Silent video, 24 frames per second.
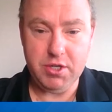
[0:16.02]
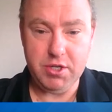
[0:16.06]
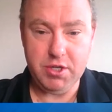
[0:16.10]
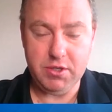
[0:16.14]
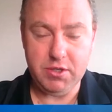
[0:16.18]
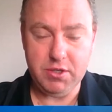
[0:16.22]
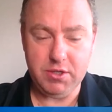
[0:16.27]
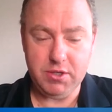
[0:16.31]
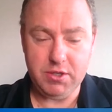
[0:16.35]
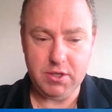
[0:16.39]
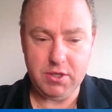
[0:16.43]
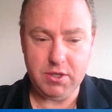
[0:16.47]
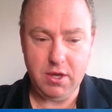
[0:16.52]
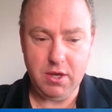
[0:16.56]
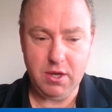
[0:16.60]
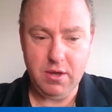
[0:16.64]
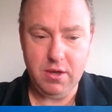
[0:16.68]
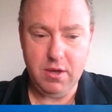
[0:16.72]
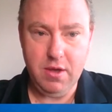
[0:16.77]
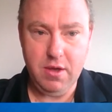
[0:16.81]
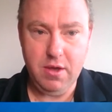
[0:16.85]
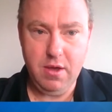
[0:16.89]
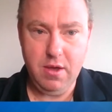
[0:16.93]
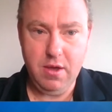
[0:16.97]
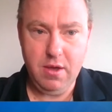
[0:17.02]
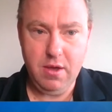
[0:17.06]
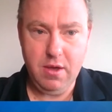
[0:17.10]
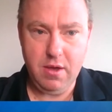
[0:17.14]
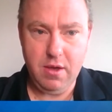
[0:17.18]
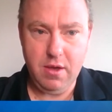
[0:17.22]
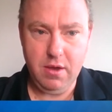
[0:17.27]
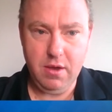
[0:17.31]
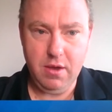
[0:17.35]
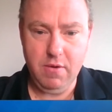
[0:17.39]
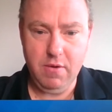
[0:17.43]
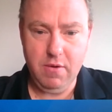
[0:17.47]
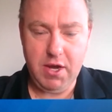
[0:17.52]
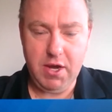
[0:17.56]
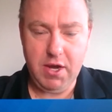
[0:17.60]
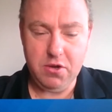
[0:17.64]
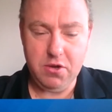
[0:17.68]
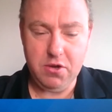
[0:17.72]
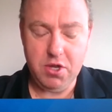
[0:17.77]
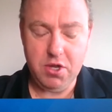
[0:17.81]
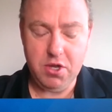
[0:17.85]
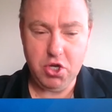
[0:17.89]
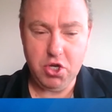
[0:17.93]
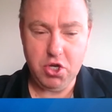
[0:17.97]
It's uh, a
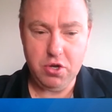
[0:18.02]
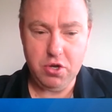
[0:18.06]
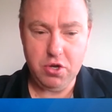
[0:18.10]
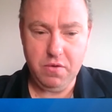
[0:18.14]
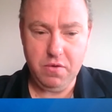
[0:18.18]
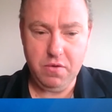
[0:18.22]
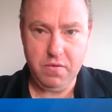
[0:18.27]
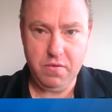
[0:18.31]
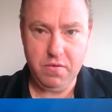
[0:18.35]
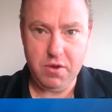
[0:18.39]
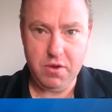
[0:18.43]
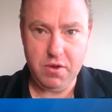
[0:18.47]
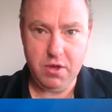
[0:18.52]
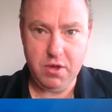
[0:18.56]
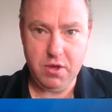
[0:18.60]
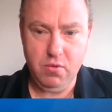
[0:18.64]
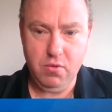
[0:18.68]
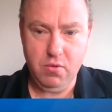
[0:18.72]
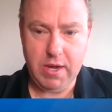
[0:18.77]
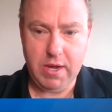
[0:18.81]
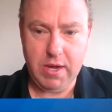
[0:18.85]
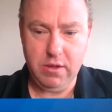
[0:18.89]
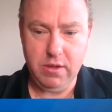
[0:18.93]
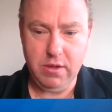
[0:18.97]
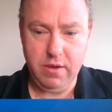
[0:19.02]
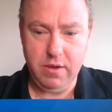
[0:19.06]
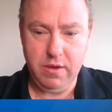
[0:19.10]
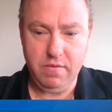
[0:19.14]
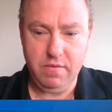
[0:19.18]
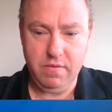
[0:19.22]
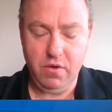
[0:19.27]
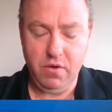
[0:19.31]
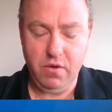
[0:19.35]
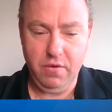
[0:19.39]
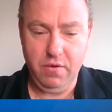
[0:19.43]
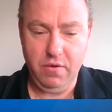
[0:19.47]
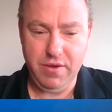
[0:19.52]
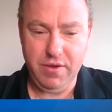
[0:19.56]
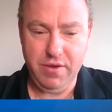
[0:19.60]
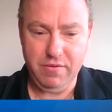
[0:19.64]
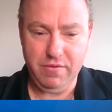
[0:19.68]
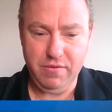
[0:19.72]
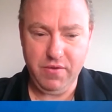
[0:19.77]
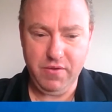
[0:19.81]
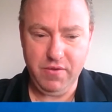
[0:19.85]
great initiative in a quickly evolving